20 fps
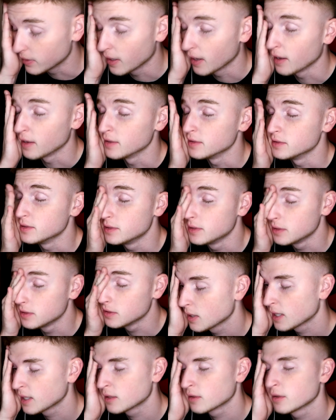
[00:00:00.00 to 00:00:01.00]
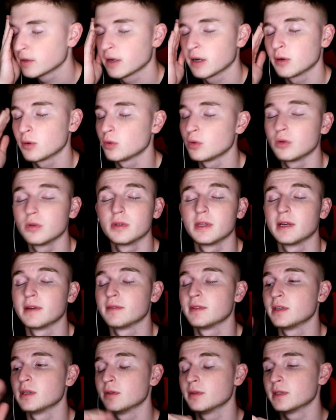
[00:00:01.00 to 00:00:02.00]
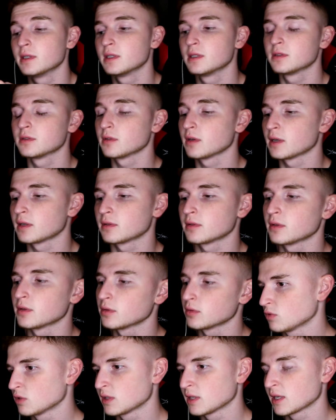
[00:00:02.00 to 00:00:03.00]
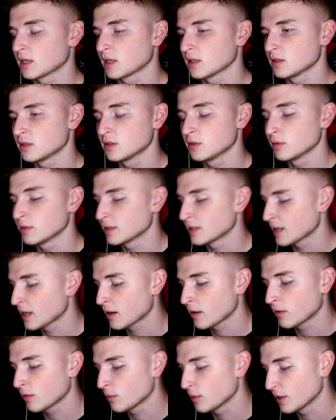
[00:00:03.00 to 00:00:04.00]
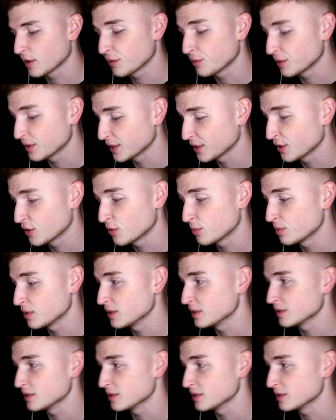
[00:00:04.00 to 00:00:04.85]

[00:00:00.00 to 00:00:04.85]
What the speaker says: Guys, I don't know how old that video is, or I don't know what that kid's doing now, but I really hope